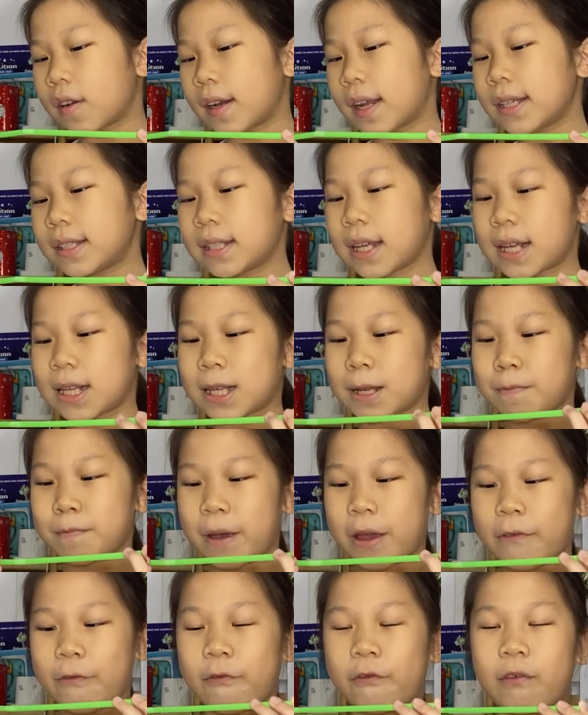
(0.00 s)
this is
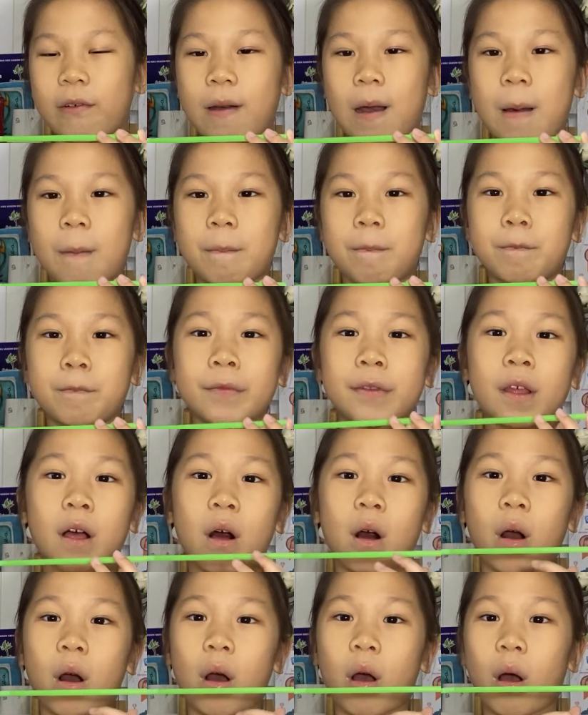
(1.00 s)
made from
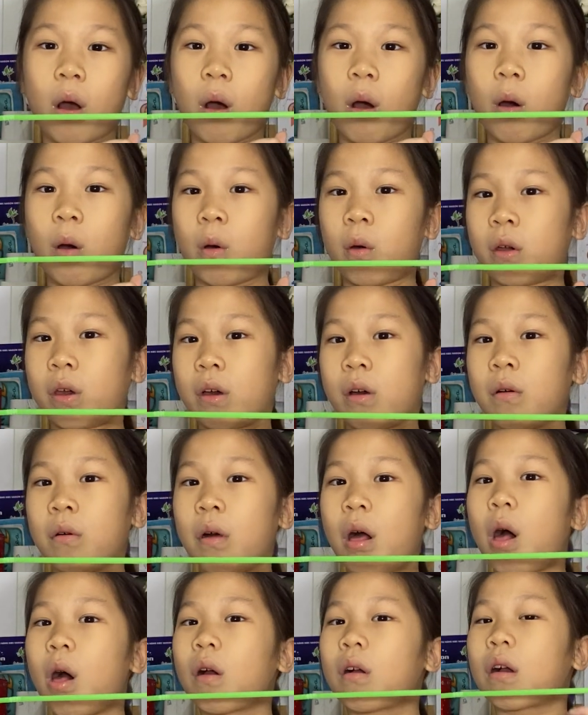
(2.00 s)

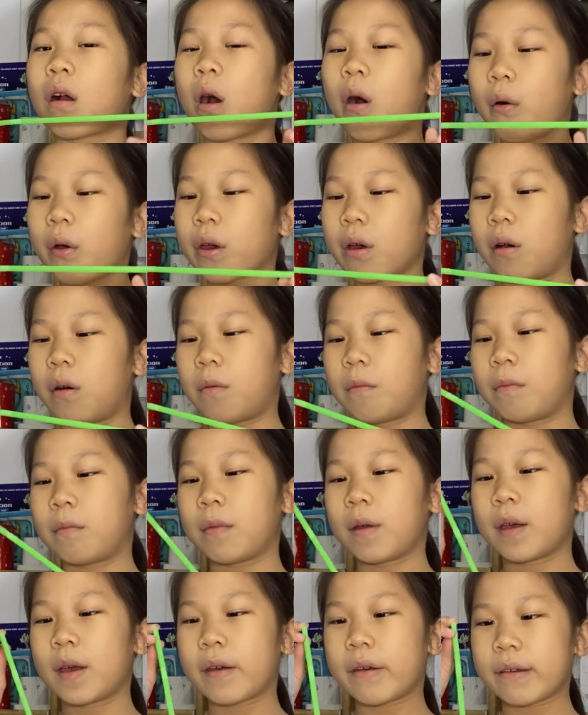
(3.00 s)
oil or coil.
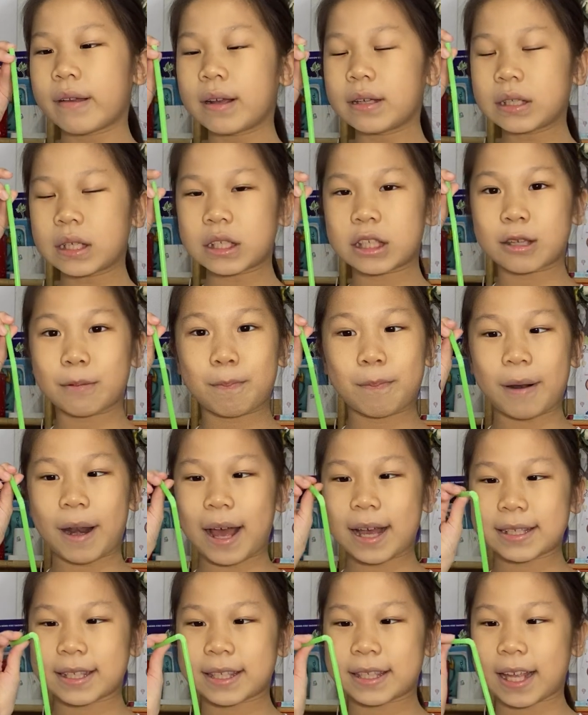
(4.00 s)
It is
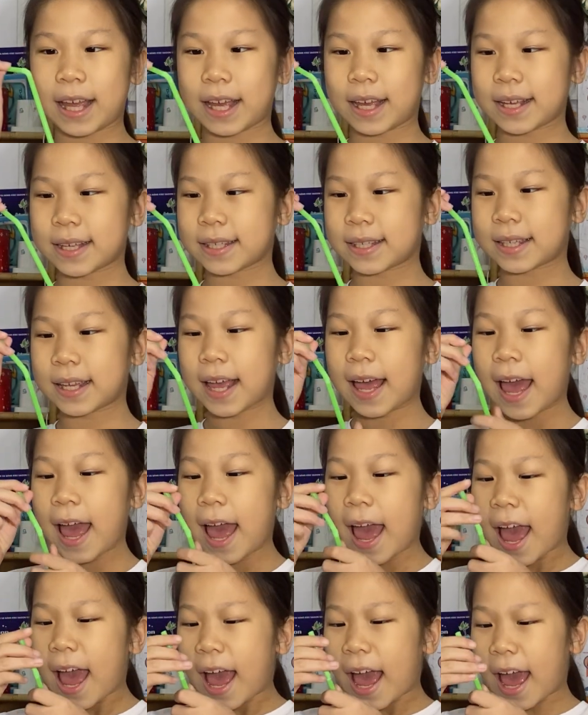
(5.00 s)
plastics.
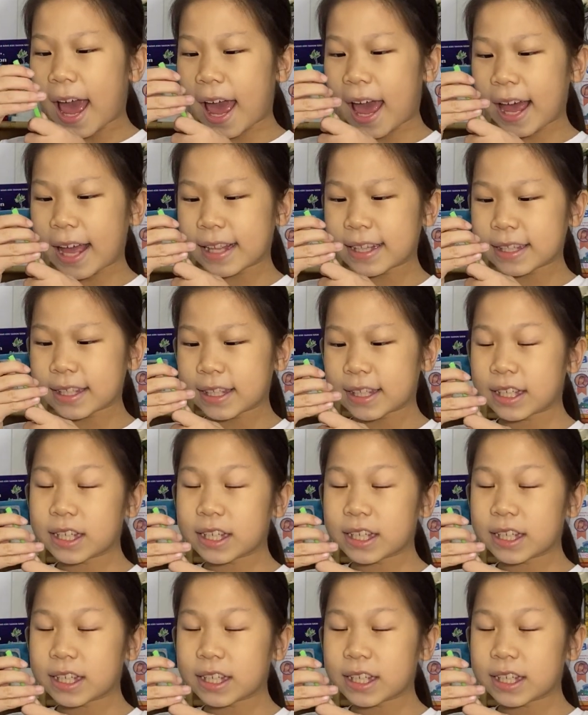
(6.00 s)
And